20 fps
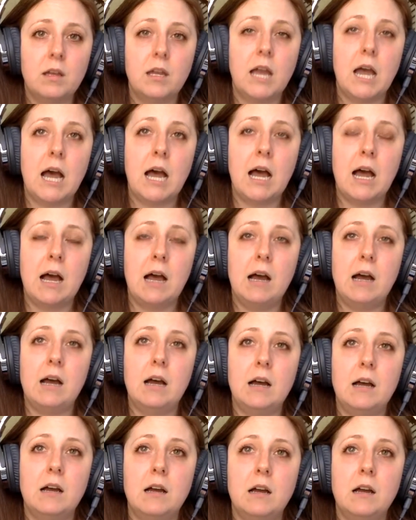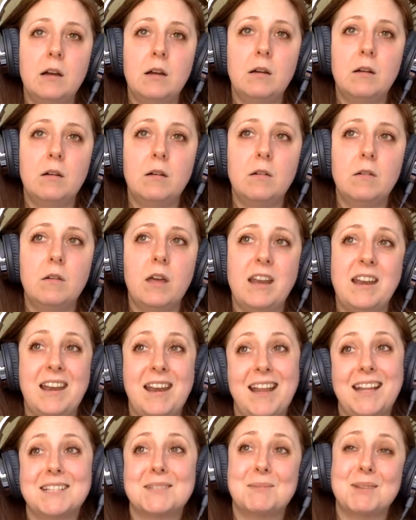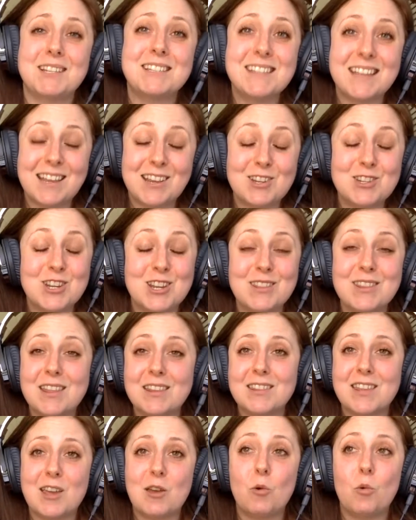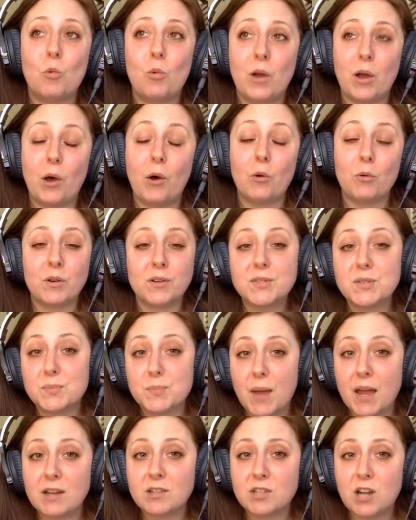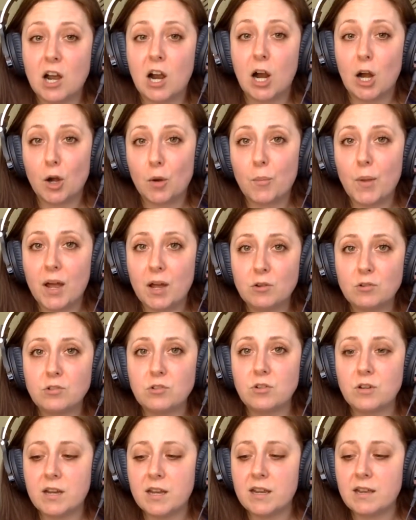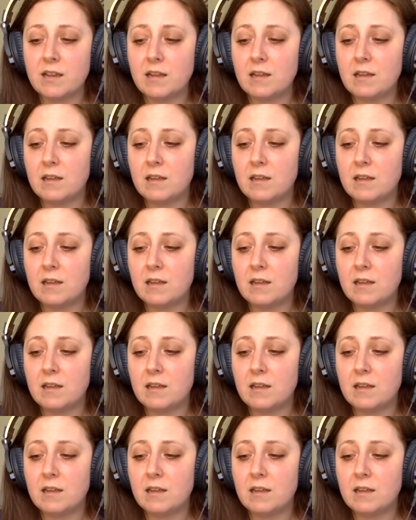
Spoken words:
and an expectation that they will respect our boundary.